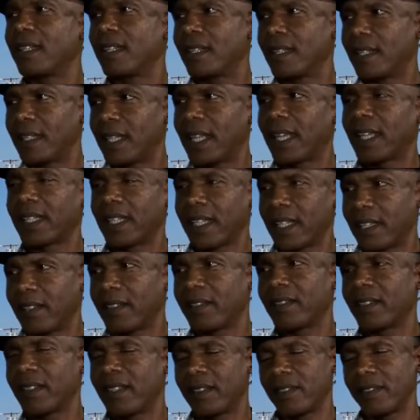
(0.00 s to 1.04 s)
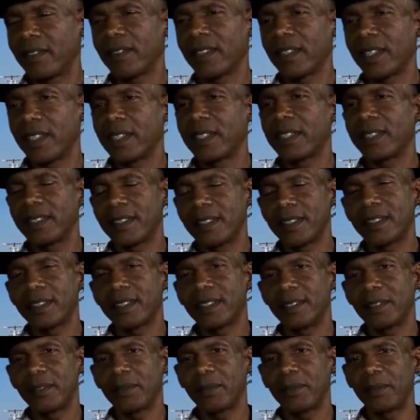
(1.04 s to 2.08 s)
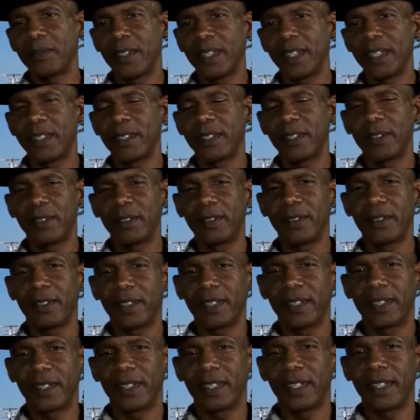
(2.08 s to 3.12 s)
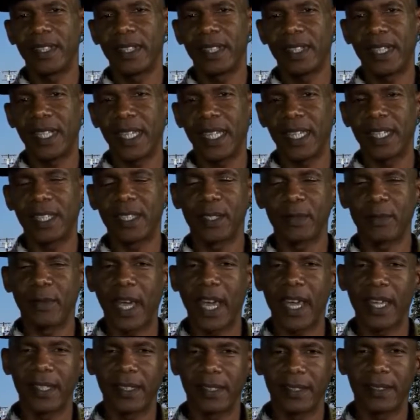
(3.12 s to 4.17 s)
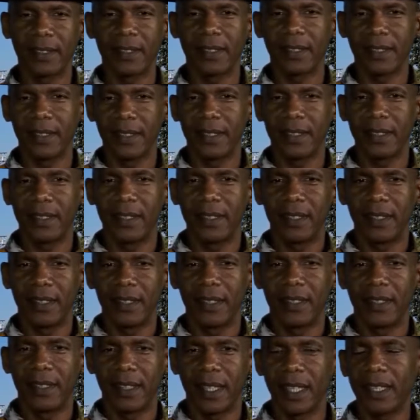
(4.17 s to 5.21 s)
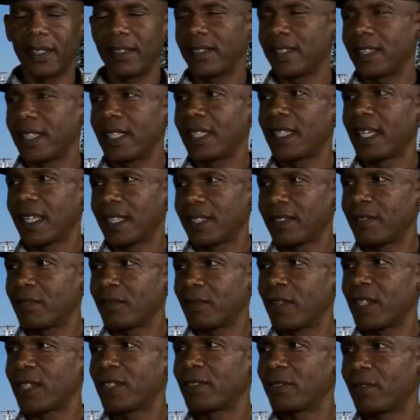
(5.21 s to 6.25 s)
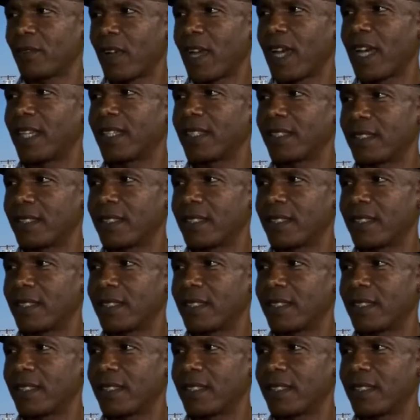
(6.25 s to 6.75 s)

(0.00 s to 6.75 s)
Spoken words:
I like that area over there. It's pretty cool. Kick-it spot. Like you said, nice restaurants.